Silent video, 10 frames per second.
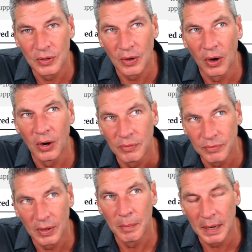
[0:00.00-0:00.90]
of
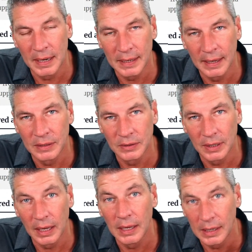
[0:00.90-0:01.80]
a blackout
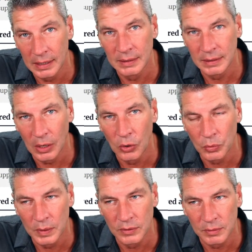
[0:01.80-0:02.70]
in the cold
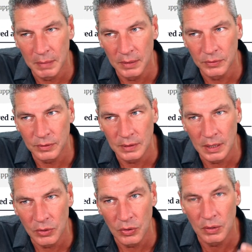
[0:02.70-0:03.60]
winter months, and
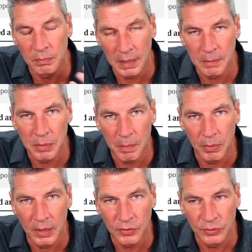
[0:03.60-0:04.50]
then you can make
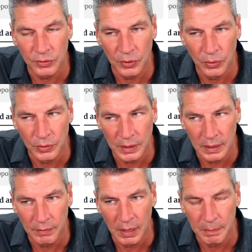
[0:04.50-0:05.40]
preparations
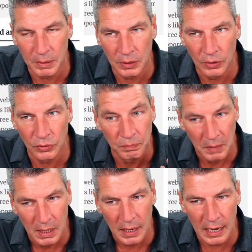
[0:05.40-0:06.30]
accordingly, right? Because
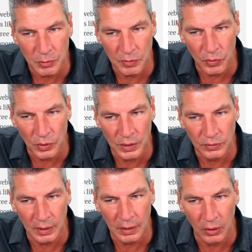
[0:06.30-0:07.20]
as we've already
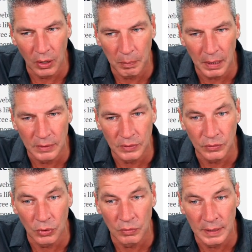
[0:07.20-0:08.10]
seen, a lot of places
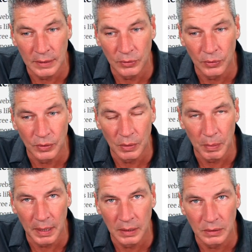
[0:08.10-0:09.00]
already talking
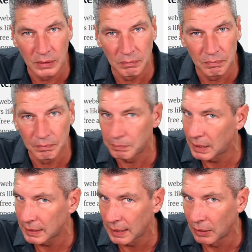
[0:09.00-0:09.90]
about
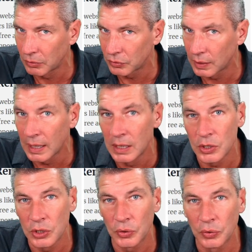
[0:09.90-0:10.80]
blackouts and
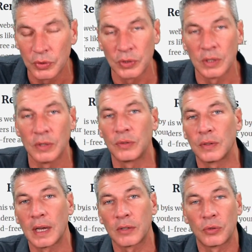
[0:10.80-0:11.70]
energy shortages,
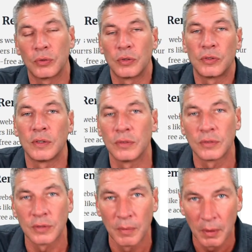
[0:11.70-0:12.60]
gas shortages and
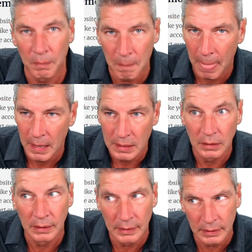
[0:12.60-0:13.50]
so on,
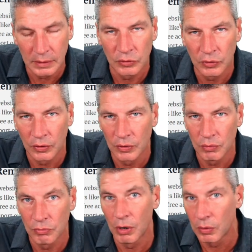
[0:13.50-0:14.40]
leading
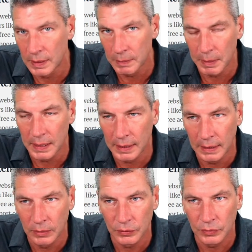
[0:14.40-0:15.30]
to rolling
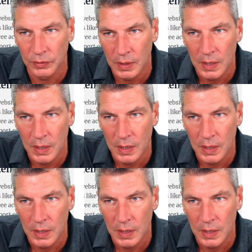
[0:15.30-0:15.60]
blackouts.